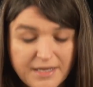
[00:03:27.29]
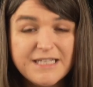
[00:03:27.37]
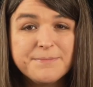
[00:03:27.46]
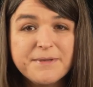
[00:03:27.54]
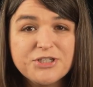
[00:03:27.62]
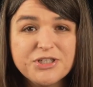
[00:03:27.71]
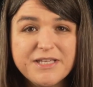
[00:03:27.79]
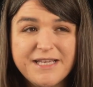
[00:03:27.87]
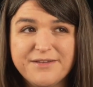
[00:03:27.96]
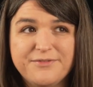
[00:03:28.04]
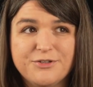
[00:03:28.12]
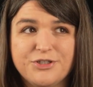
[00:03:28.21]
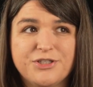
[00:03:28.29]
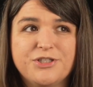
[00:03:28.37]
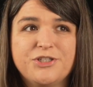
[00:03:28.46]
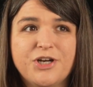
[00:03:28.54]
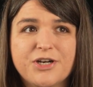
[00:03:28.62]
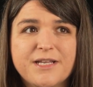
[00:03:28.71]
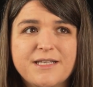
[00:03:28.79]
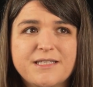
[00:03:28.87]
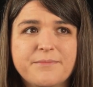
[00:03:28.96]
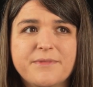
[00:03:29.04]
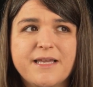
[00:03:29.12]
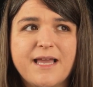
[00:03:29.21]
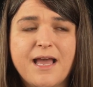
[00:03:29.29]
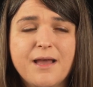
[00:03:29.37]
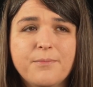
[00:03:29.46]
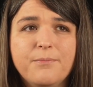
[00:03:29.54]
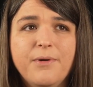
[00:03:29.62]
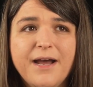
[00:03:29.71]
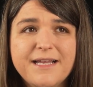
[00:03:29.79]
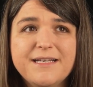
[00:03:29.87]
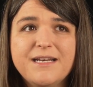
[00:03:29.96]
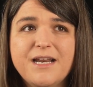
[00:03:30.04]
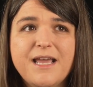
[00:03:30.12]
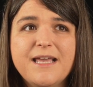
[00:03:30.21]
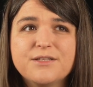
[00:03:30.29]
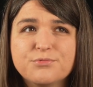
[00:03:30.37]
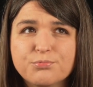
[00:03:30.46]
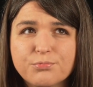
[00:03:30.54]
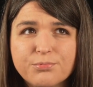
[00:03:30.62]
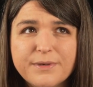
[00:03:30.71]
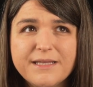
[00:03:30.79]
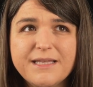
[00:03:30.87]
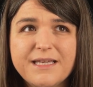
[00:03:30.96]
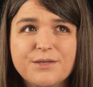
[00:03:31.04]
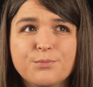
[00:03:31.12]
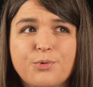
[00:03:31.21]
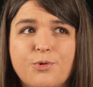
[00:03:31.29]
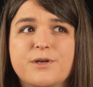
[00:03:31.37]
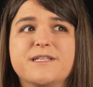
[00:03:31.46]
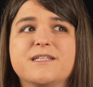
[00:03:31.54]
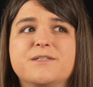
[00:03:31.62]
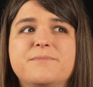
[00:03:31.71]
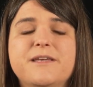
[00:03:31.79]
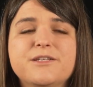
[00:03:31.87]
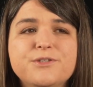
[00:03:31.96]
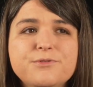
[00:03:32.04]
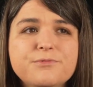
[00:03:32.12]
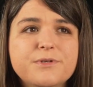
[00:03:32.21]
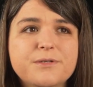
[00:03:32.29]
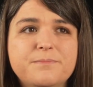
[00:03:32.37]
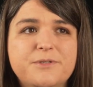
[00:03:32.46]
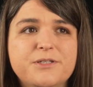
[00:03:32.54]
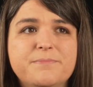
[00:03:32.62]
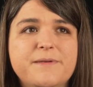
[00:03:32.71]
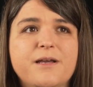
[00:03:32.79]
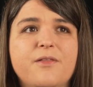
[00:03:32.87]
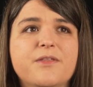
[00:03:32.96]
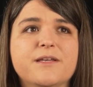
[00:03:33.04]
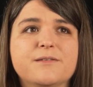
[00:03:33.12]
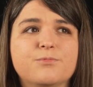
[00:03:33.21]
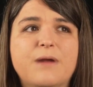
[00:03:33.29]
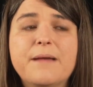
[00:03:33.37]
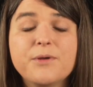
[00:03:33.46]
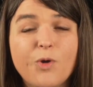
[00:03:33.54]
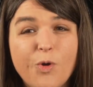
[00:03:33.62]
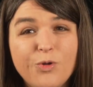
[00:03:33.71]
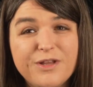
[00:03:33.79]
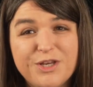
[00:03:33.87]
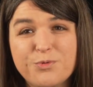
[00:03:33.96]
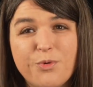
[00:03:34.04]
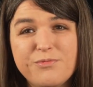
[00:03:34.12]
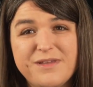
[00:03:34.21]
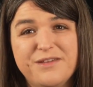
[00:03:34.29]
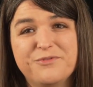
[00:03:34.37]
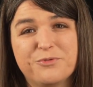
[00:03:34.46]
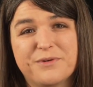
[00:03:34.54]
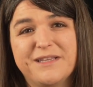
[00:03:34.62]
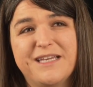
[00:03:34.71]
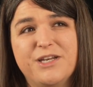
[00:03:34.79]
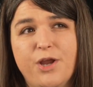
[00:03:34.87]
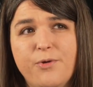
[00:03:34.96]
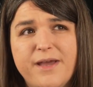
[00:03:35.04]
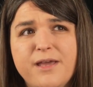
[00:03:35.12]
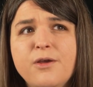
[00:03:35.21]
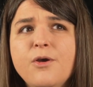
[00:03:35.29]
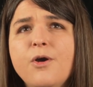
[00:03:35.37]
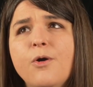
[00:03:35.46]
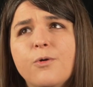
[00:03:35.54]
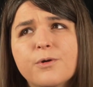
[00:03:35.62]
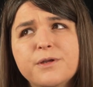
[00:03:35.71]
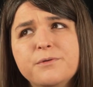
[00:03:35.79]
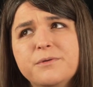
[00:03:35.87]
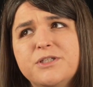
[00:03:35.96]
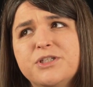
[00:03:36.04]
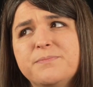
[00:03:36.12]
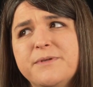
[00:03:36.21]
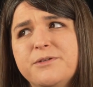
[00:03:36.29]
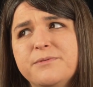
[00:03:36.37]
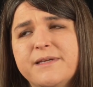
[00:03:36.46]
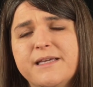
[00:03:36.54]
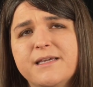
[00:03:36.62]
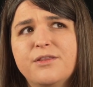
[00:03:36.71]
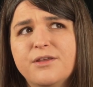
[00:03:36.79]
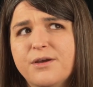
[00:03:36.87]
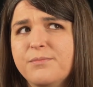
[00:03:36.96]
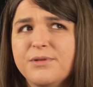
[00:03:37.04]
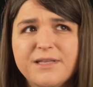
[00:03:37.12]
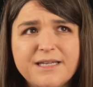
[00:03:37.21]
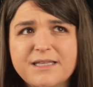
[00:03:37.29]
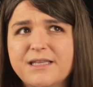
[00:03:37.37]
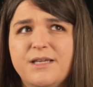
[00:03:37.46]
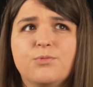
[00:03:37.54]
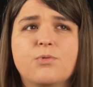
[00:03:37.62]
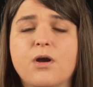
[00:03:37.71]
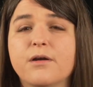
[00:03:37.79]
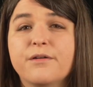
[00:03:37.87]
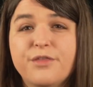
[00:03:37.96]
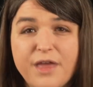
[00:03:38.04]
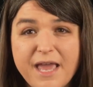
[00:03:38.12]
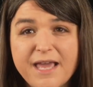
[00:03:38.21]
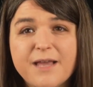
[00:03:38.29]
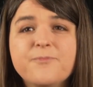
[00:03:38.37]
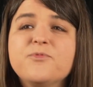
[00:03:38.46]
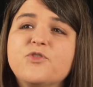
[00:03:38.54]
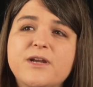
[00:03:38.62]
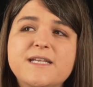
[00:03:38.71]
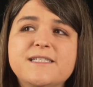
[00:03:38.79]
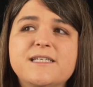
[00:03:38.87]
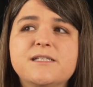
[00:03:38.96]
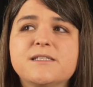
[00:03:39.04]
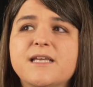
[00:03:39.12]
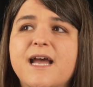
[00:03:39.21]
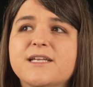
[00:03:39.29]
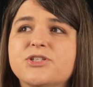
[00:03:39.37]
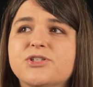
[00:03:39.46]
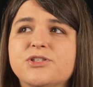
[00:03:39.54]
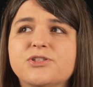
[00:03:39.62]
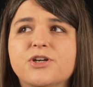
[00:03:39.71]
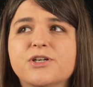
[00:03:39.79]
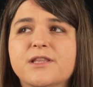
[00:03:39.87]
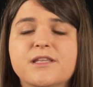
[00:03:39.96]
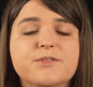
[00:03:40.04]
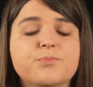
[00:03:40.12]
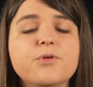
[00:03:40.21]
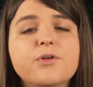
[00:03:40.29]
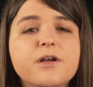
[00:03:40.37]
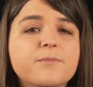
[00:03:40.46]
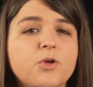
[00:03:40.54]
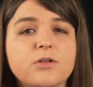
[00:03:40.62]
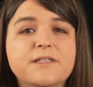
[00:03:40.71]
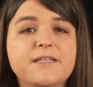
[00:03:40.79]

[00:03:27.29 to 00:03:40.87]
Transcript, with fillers: especially if you're just starting something, but it's really important because you could just be on this rabbit hole and you won't even really know it or you would just be doing the completely wrong thing. For instance, I just started this program called